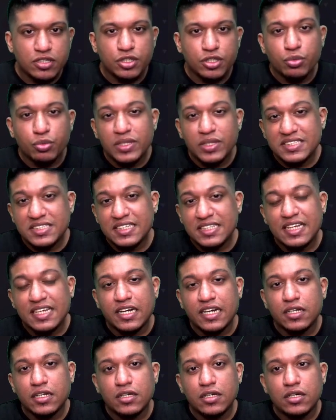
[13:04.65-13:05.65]
You will see
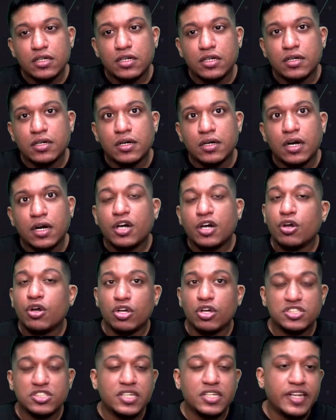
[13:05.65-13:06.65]
that
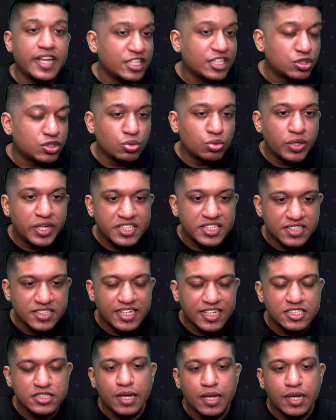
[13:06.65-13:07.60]
across the next 2 days, guys.